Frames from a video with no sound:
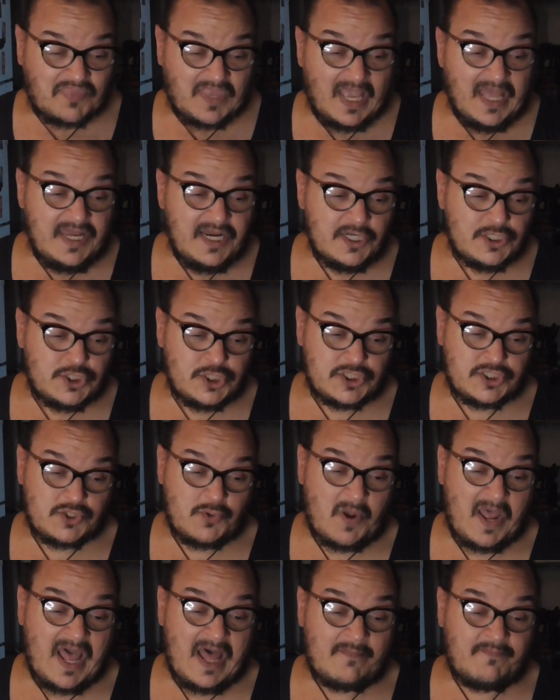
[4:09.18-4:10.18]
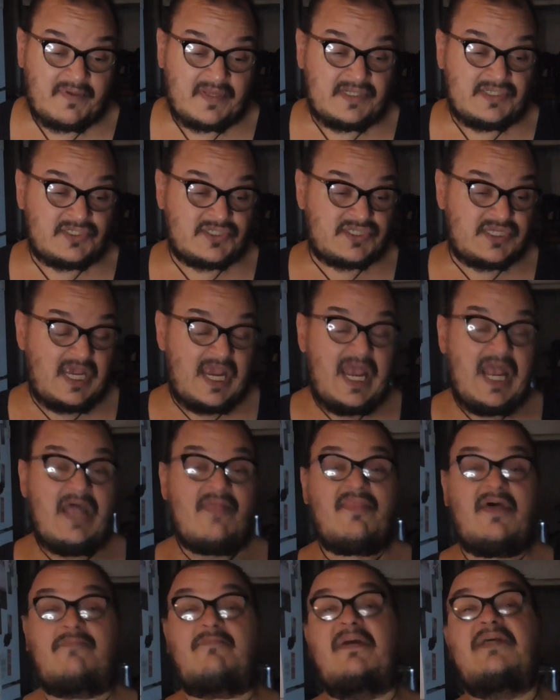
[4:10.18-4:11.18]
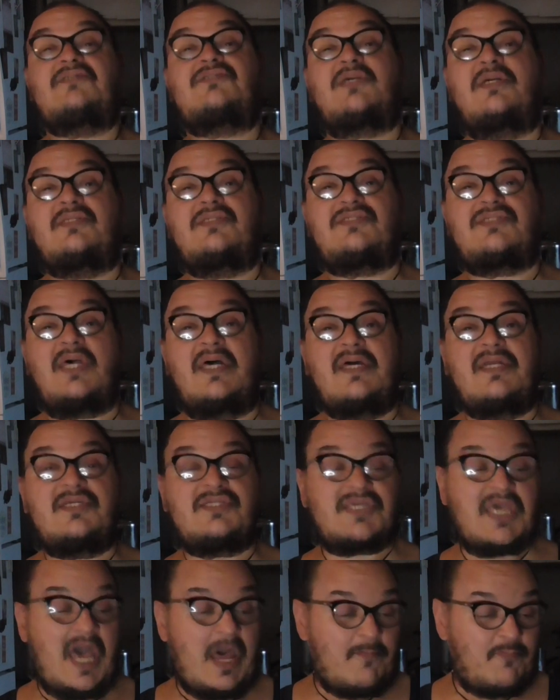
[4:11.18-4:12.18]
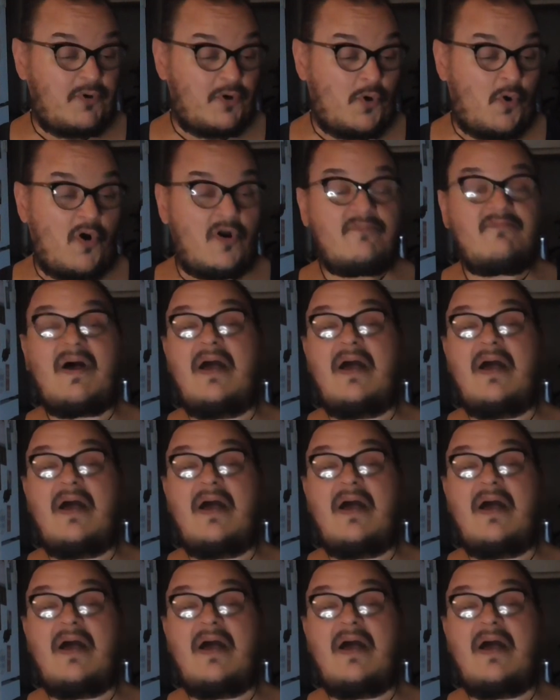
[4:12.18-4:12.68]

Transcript: And it just so happens that my sun sign is Capricorn,